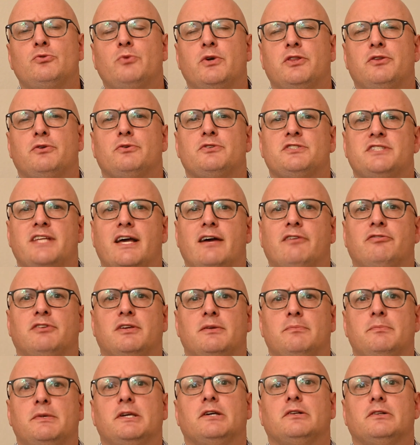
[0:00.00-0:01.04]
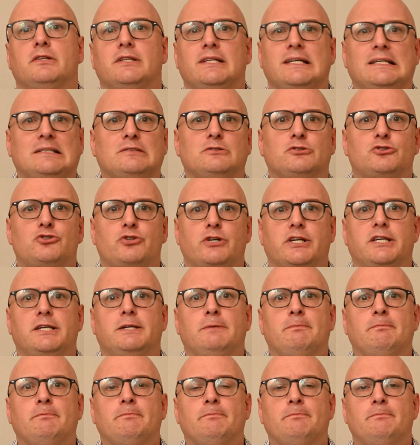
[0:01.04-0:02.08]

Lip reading: with your staff can be a little tricky.